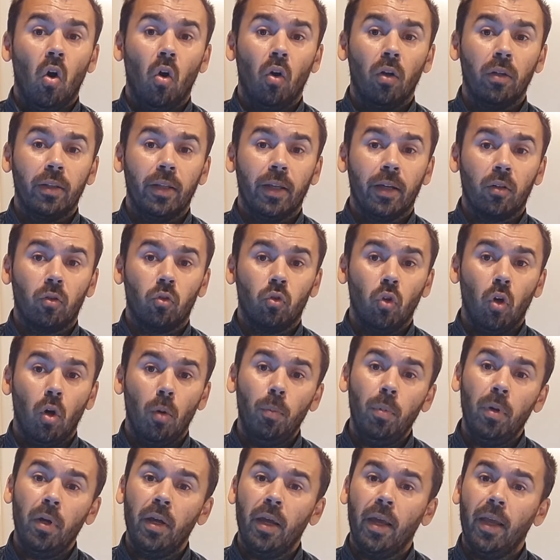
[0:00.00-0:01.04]
on their
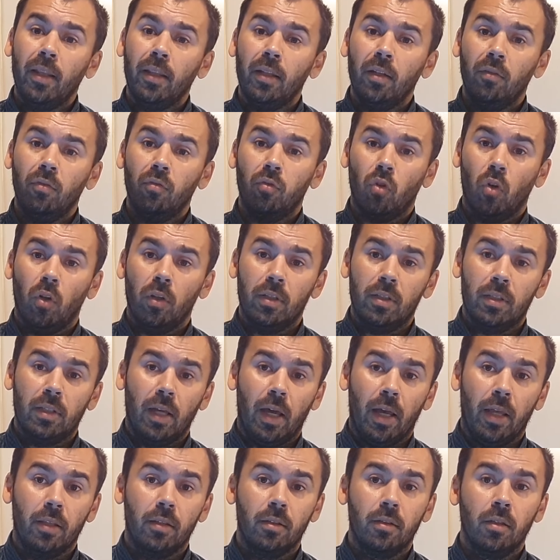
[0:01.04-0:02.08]
top and the front
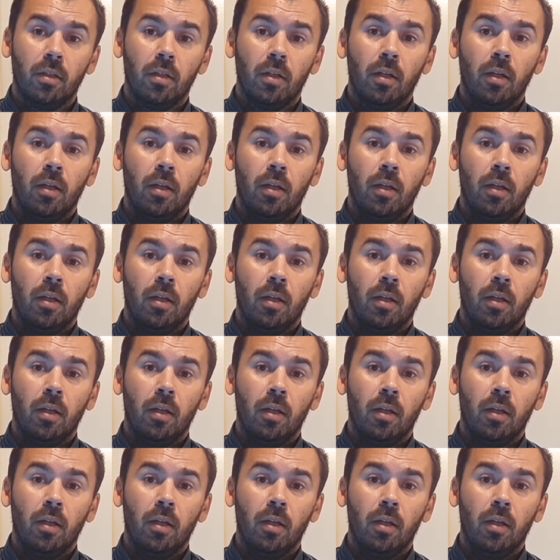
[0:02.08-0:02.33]
sides.